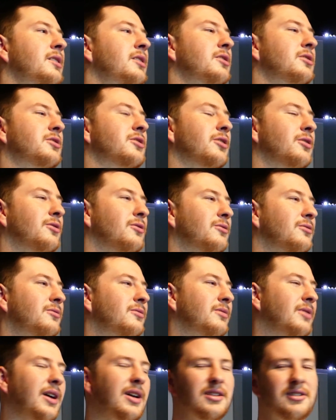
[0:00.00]
So
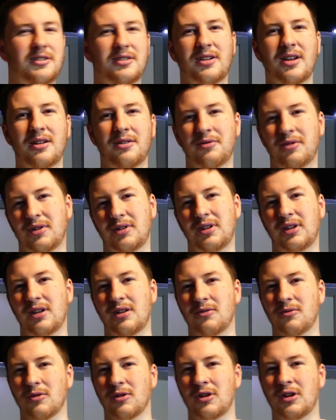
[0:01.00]
I just kind of wanted to get
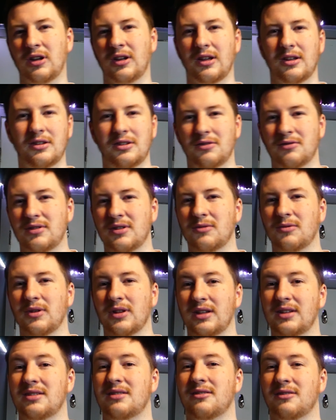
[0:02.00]
it working and use it while
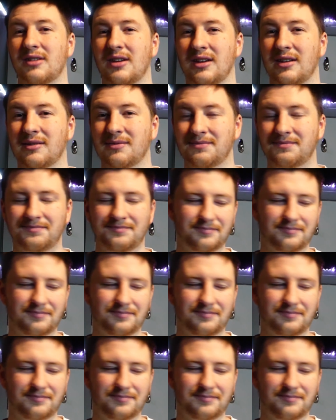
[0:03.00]
I still can.